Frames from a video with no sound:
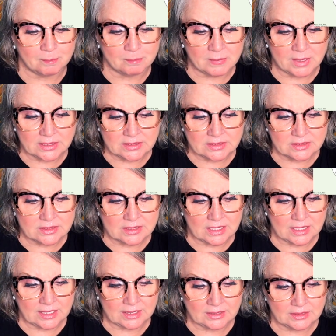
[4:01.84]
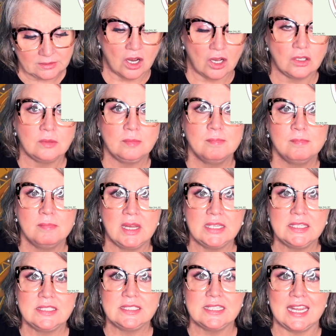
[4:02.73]
Monday. On
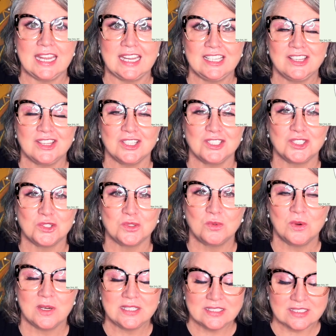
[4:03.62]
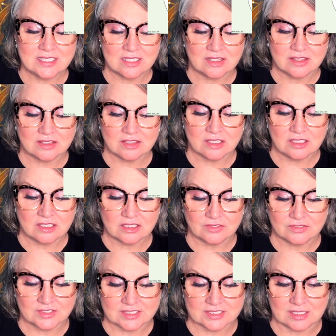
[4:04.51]
Monday, the 23rd
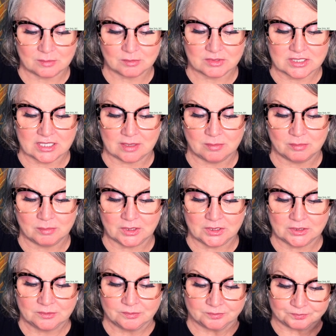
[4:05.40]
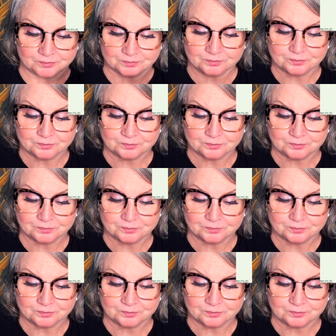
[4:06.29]
of September,